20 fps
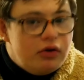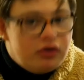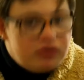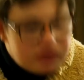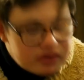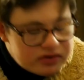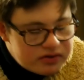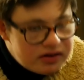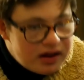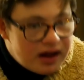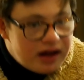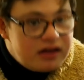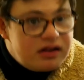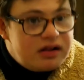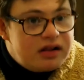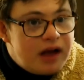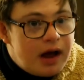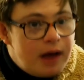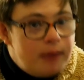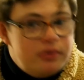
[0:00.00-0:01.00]
to
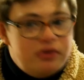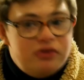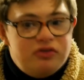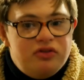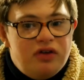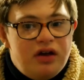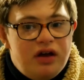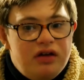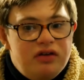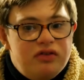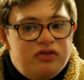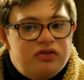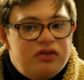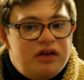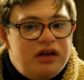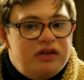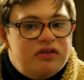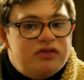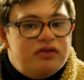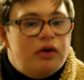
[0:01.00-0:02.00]
understand climate
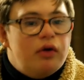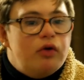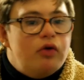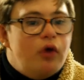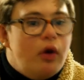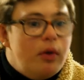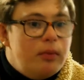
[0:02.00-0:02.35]
change? It's so